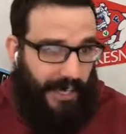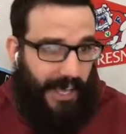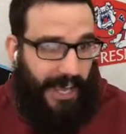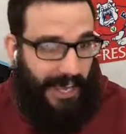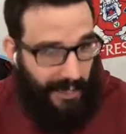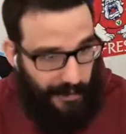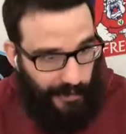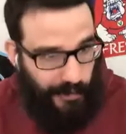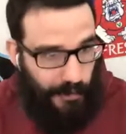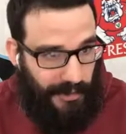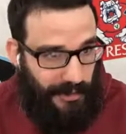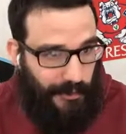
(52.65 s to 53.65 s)
and their
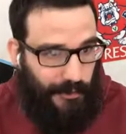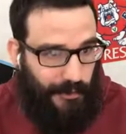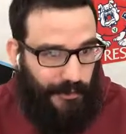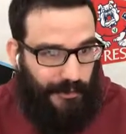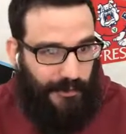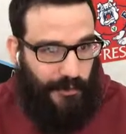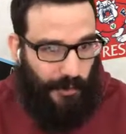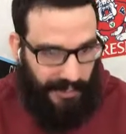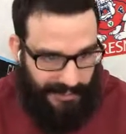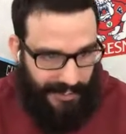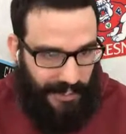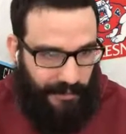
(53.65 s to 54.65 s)

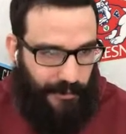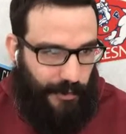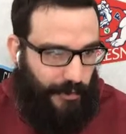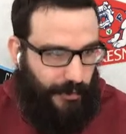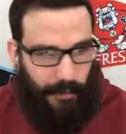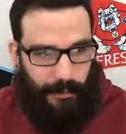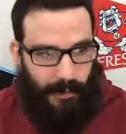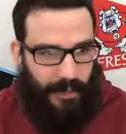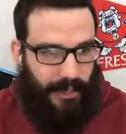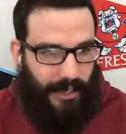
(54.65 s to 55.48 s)
22nd first-round pick.